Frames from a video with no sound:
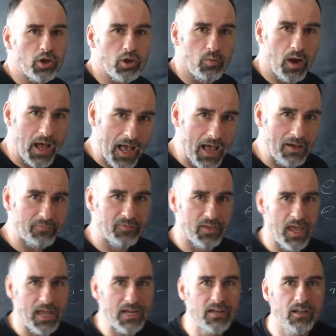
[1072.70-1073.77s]
you have
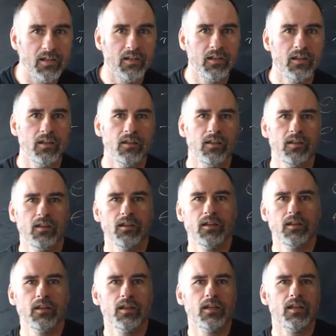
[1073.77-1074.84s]
then
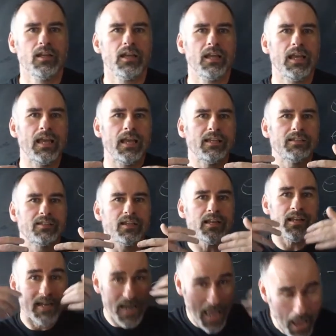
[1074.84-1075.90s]
is
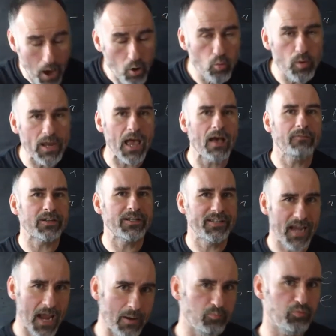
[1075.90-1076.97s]
now we have a
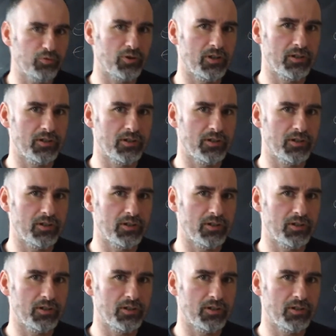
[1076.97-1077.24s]
temporal